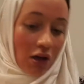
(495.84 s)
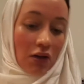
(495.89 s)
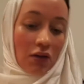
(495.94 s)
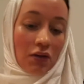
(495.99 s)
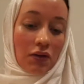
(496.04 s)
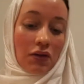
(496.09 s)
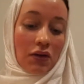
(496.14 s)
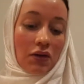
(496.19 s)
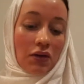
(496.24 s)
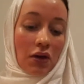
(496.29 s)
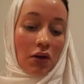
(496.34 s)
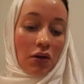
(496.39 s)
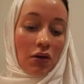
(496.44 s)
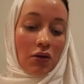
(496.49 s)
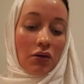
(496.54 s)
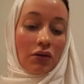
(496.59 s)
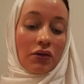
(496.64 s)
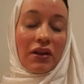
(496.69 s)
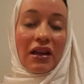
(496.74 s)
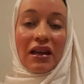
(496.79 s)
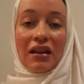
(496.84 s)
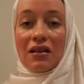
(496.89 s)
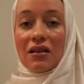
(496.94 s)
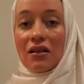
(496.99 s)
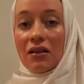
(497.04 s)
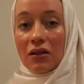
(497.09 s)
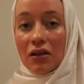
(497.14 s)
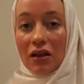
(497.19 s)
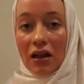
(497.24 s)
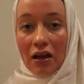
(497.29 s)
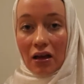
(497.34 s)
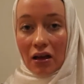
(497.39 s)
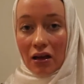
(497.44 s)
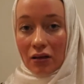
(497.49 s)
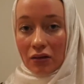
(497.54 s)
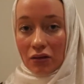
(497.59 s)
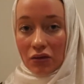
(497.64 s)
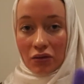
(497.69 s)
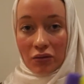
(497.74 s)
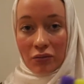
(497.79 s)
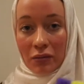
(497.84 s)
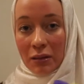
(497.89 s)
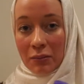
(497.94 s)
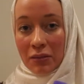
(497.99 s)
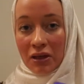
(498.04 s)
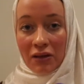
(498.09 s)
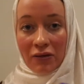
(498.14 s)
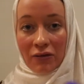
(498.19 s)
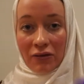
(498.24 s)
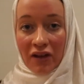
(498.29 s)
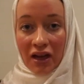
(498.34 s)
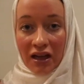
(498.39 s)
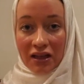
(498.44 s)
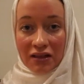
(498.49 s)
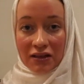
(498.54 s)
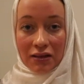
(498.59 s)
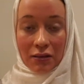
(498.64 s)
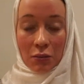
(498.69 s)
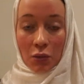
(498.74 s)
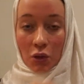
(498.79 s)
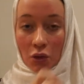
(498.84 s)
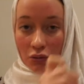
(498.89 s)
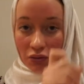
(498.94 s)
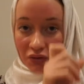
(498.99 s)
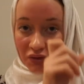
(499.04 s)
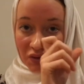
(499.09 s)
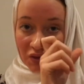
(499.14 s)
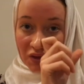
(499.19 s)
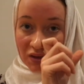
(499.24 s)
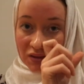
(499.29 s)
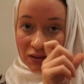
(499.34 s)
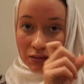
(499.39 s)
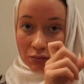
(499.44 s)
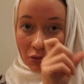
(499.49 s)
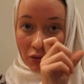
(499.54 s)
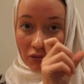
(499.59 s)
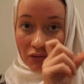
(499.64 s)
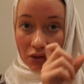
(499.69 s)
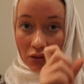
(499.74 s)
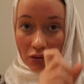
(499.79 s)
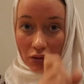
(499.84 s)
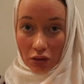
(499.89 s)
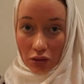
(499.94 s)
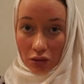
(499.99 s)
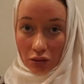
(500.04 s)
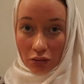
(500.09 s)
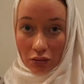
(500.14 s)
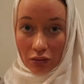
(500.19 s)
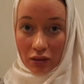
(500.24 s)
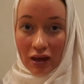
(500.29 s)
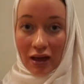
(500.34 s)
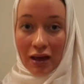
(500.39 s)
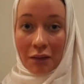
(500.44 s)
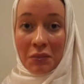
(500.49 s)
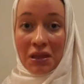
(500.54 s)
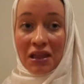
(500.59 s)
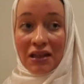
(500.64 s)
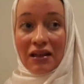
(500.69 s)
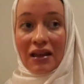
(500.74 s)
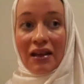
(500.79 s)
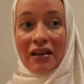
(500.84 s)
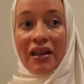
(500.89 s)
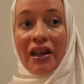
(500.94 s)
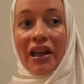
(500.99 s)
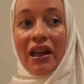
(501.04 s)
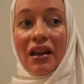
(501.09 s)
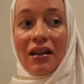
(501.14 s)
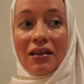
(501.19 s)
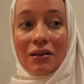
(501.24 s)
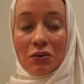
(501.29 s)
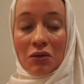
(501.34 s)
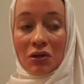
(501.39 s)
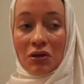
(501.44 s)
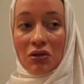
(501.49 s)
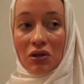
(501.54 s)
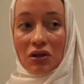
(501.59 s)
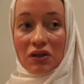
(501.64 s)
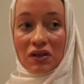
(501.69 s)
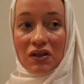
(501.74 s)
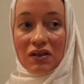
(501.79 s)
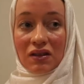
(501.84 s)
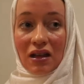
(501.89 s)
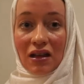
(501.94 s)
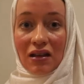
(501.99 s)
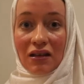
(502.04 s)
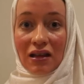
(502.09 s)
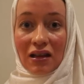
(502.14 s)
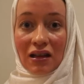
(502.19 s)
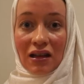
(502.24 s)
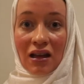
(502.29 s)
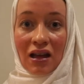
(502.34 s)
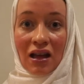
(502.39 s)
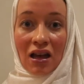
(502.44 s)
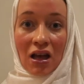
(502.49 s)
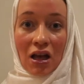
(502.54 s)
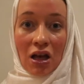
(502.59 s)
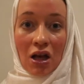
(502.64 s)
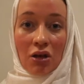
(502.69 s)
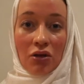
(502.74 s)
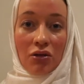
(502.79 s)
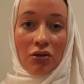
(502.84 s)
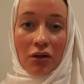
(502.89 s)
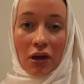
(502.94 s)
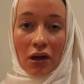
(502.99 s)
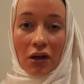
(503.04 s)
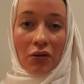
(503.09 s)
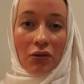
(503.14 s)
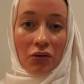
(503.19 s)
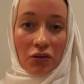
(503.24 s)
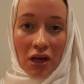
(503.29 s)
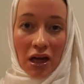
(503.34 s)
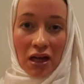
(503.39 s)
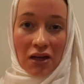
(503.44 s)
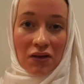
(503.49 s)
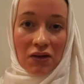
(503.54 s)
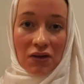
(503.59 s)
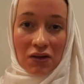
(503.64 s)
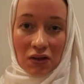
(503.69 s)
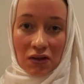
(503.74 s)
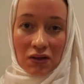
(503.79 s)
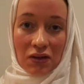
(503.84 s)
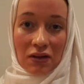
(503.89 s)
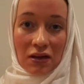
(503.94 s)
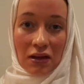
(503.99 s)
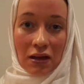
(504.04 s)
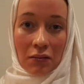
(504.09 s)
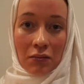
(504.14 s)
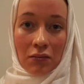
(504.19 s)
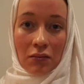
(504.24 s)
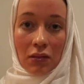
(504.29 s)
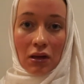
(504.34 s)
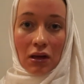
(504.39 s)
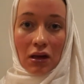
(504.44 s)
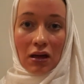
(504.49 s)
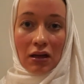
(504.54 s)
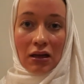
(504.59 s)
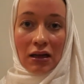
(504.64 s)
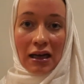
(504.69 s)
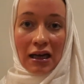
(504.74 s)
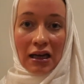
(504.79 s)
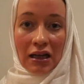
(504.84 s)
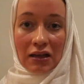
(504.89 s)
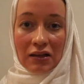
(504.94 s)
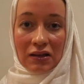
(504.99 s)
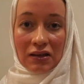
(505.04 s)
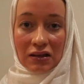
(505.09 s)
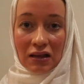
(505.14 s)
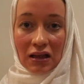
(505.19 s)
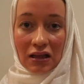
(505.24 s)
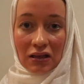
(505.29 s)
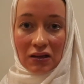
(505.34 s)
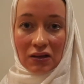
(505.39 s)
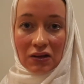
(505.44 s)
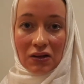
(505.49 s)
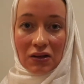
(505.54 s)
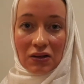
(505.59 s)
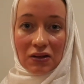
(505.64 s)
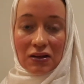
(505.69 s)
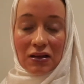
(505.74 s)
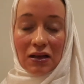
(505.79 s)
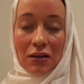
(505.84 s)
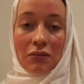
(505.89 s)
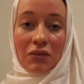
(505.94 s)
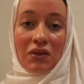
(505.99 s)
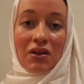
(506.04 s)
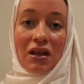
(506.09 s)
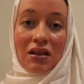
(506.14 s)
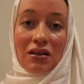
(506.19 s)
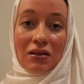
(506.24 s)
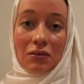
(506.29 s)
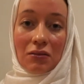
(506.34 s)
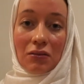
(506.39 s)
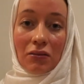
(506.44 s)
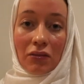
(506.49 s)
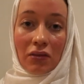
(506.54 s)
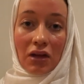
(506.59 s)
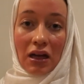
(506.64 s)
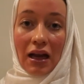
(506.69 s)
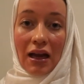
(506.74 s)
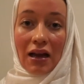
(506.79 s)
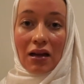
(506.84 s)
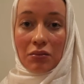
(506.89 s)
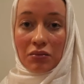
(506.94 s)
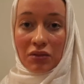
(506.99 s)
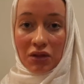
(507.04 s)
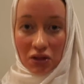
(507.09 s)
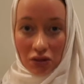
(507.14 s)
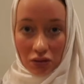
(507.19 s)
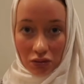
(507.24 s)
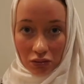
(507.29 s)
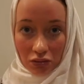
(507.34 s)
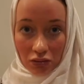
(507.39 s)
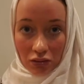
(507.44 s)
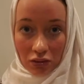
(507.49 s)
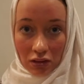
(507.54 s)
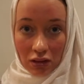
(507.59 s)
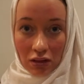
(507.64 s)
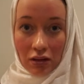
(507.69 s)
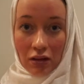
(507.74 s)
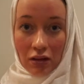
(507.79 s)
So then you maybe find some own system of your own. I mean, the thing is, when you're studying, you can create system like study system that will help you